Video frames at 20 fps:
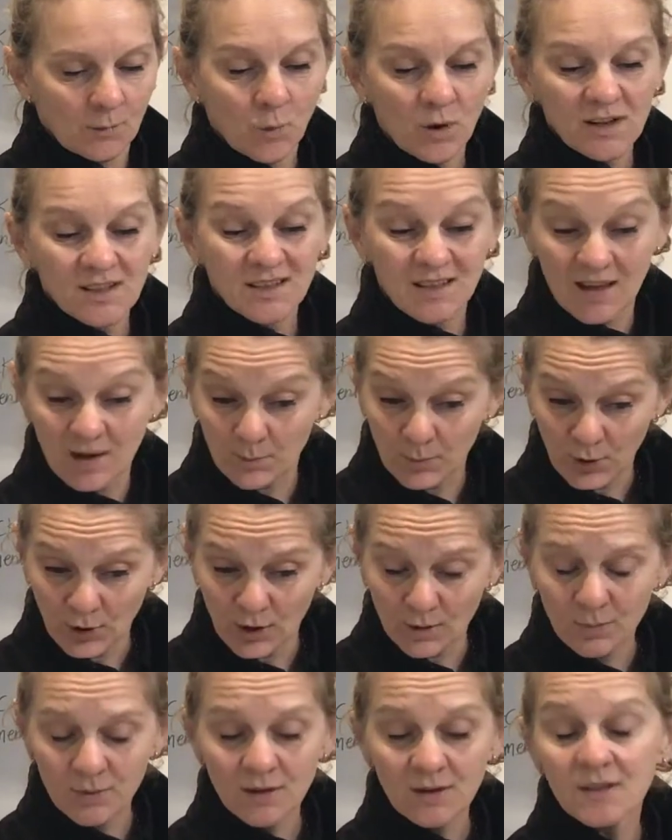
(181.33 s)
What is their
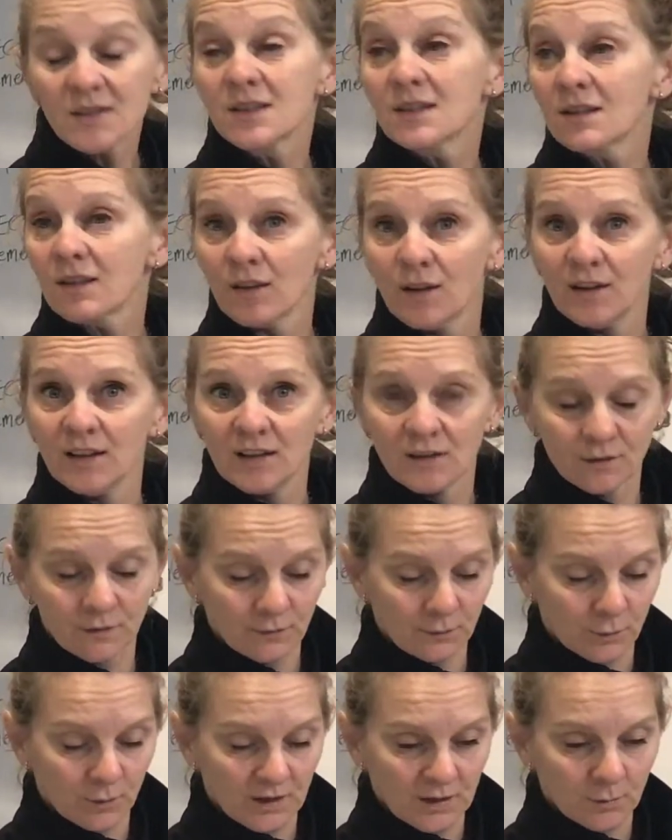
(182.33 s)
purpose? 30 to
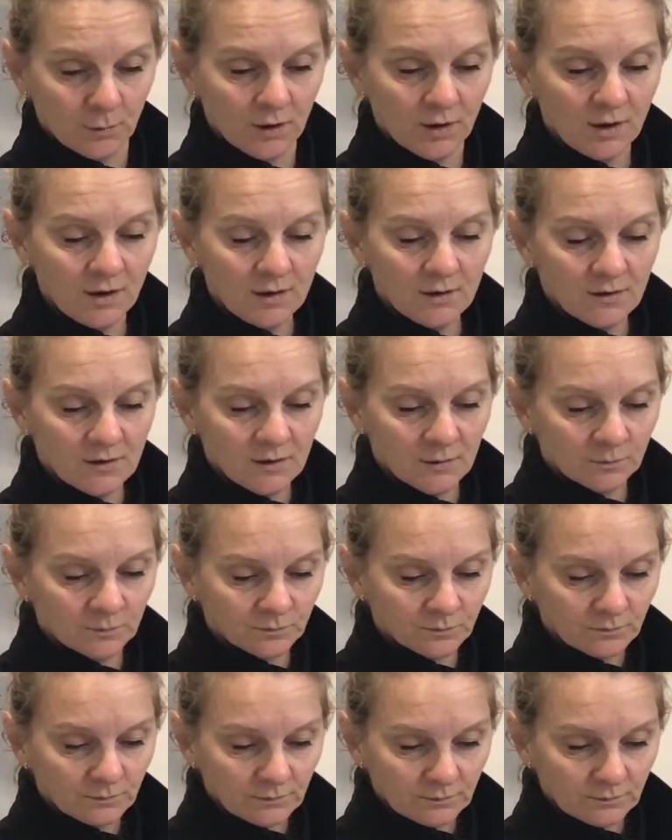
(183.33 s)
40 words.